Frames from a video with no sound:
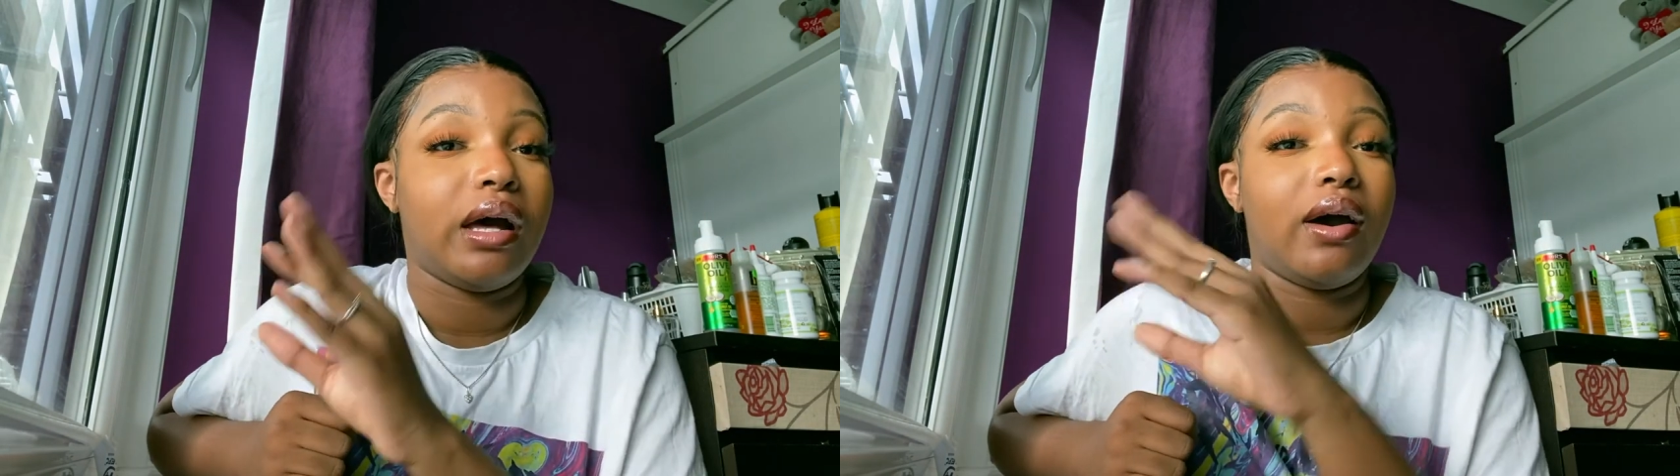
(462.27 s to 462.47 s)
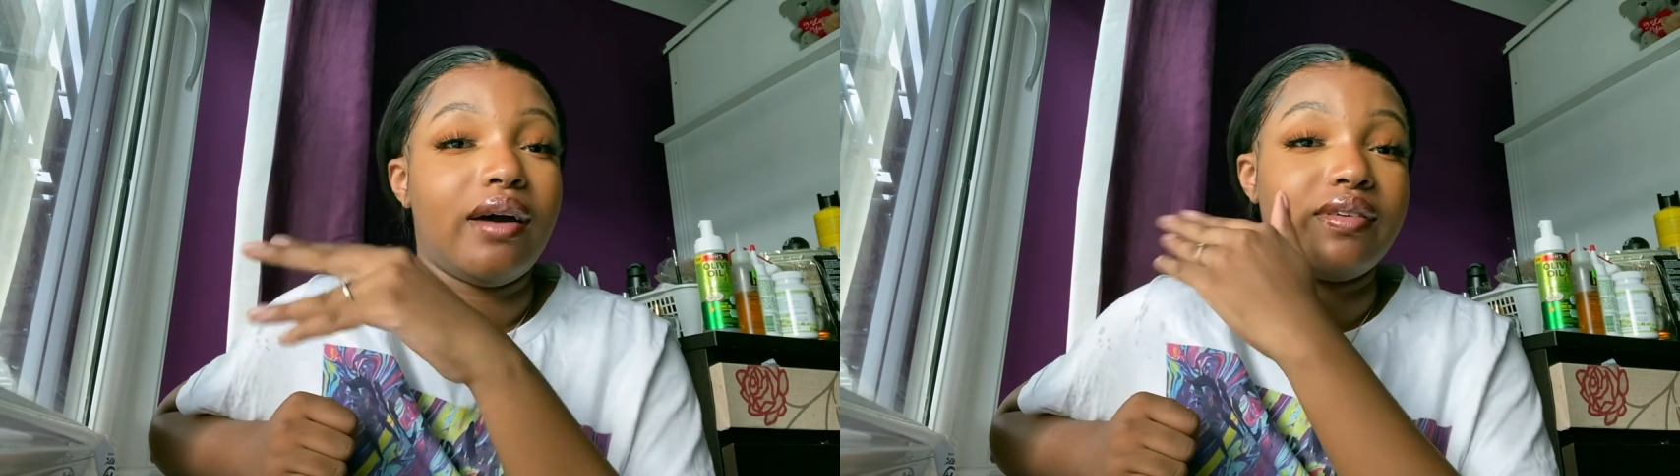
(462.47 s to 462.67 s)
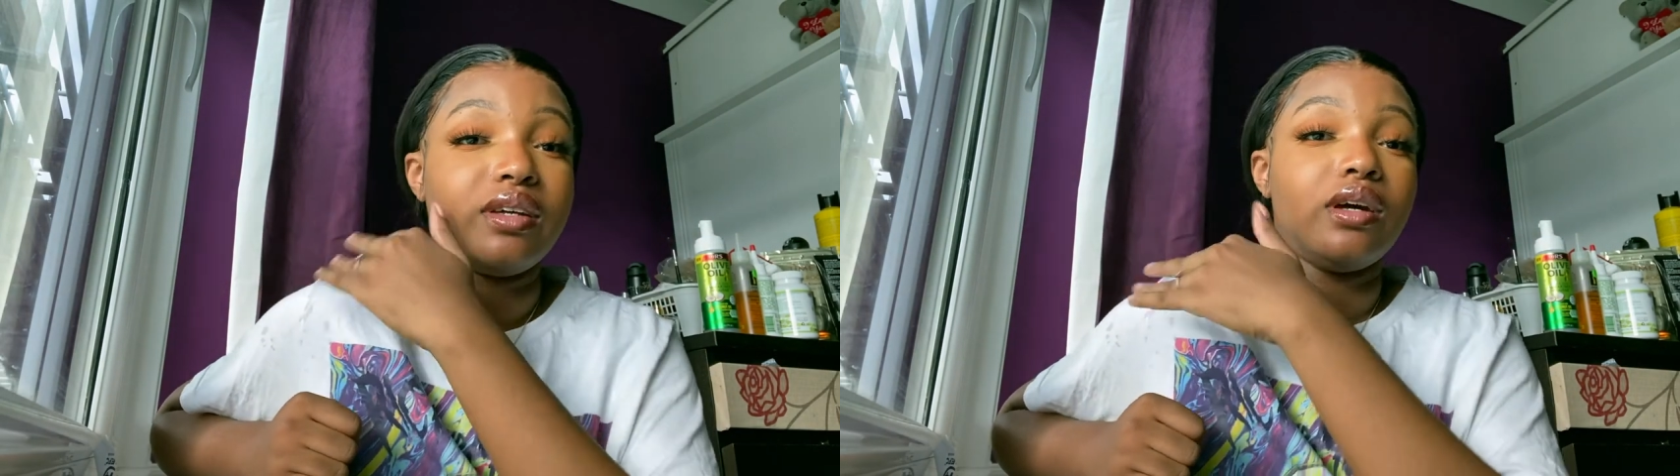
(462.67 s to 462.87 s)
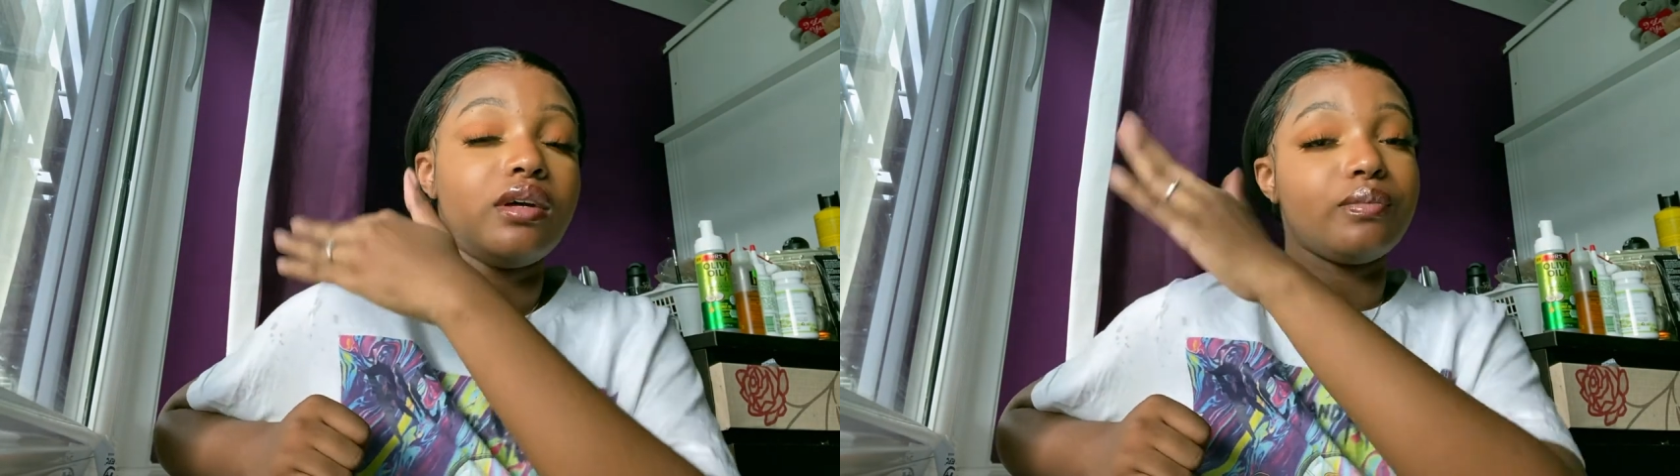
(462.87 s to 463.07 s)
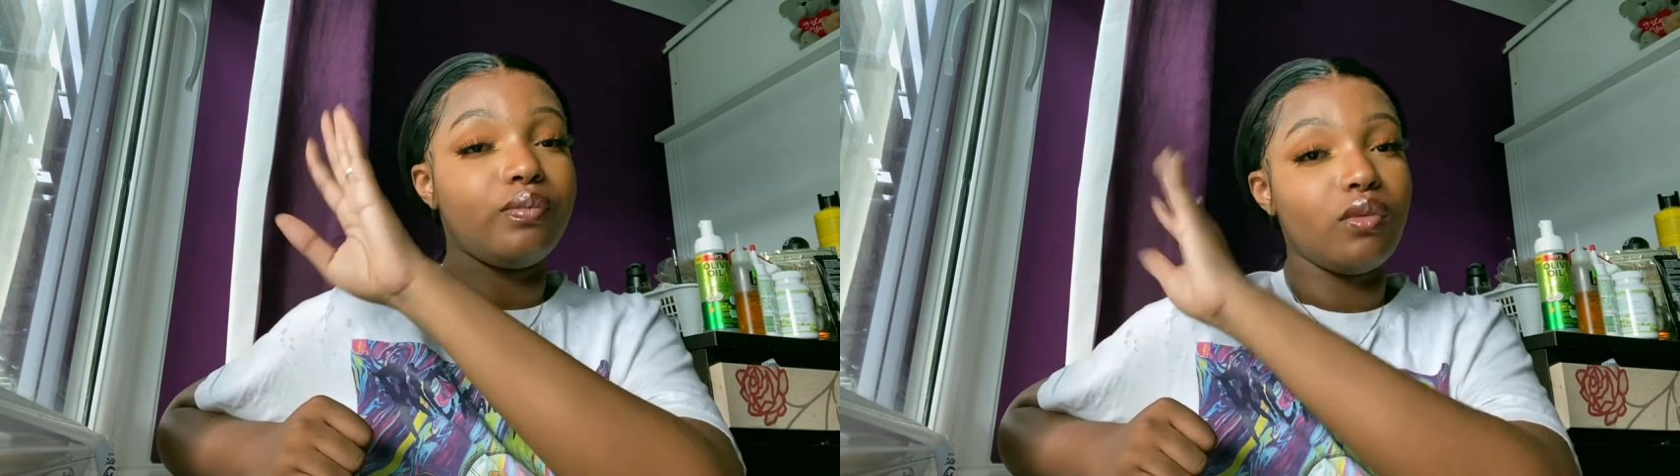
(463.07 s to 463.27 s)
I'll have it
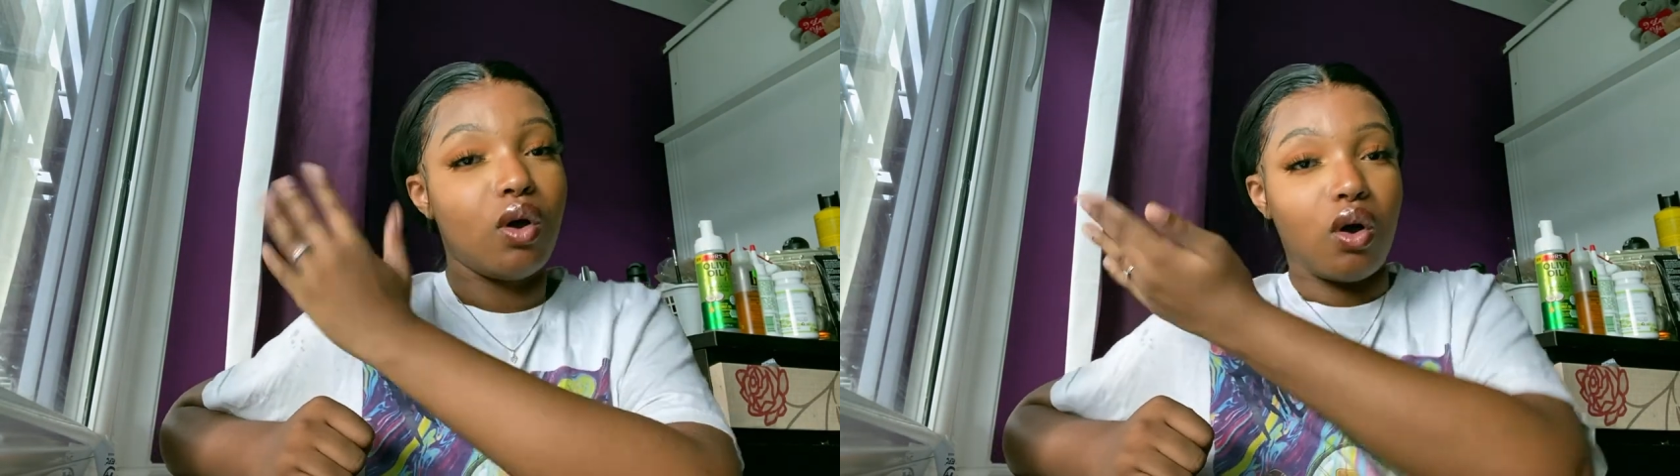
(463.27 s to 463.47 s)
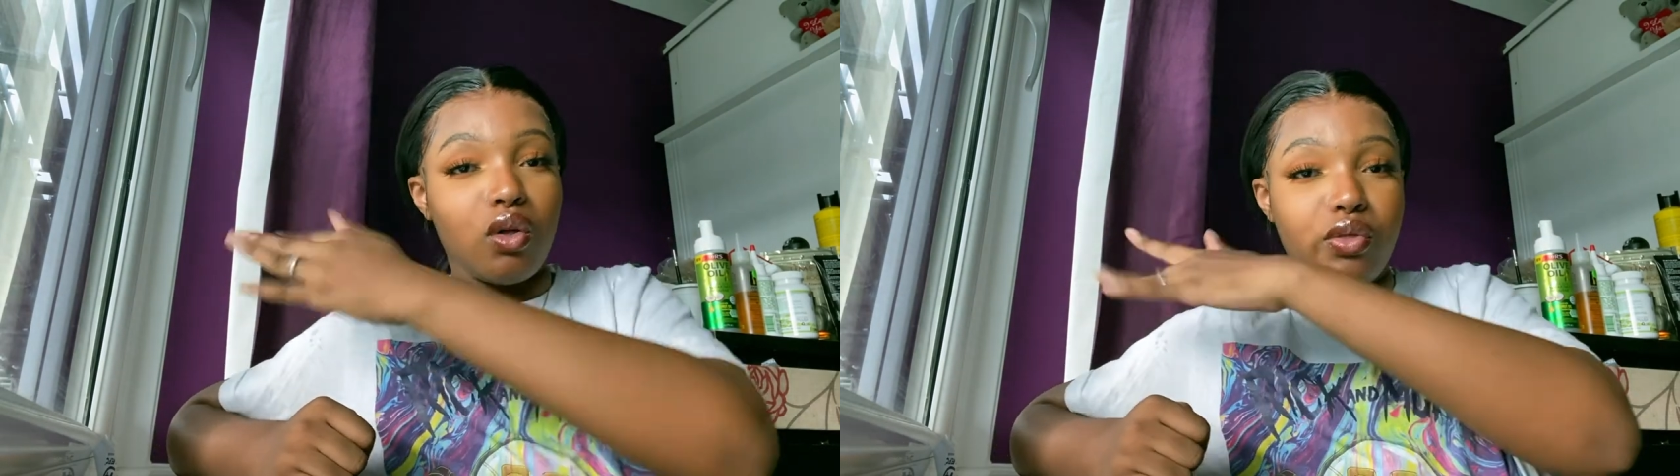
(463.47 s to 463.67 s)
on